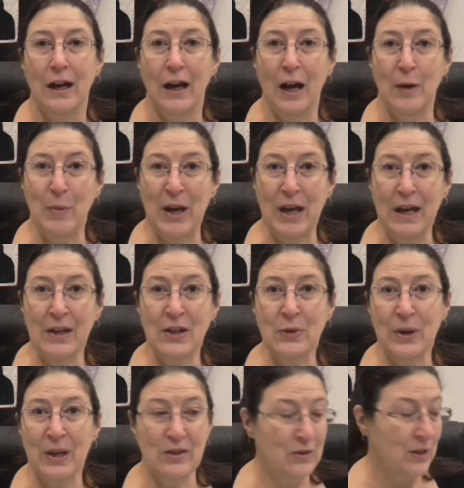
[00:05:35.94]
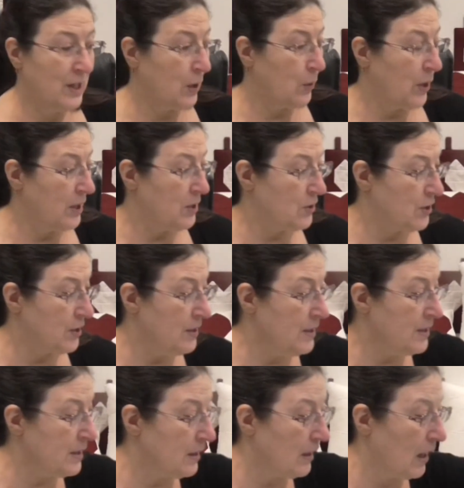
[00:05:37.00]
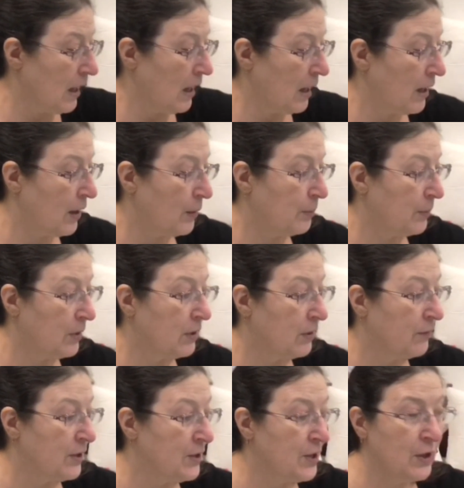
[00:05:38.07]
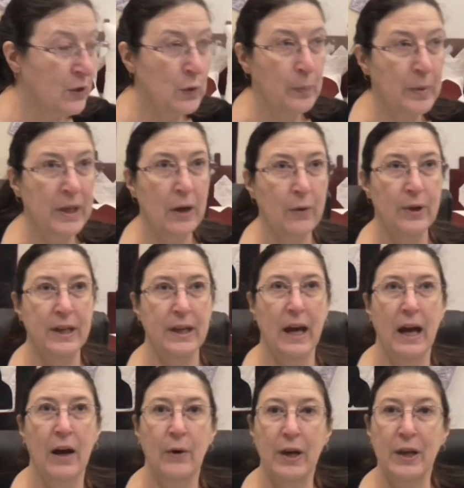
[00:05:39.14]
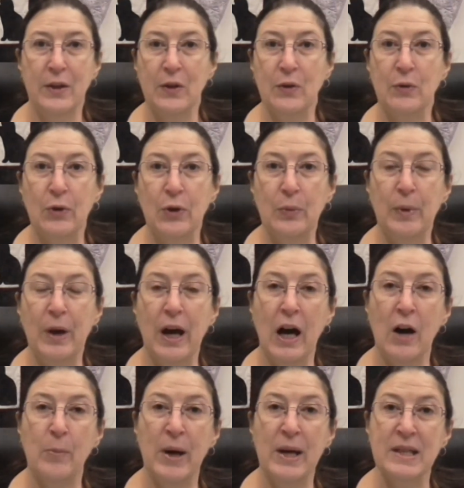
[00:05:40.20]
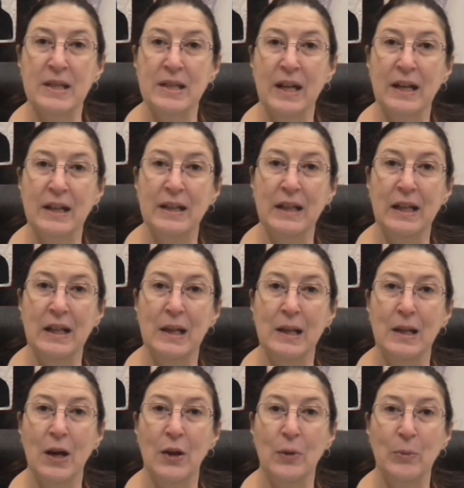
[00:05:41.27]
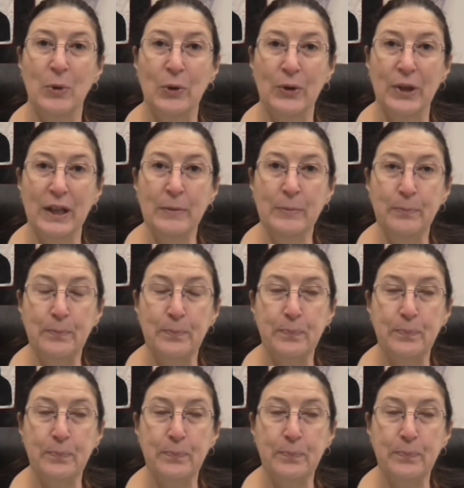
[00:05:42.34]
I'm here to answer any questions. The videos will be going out in the group at 9:30 in the morning.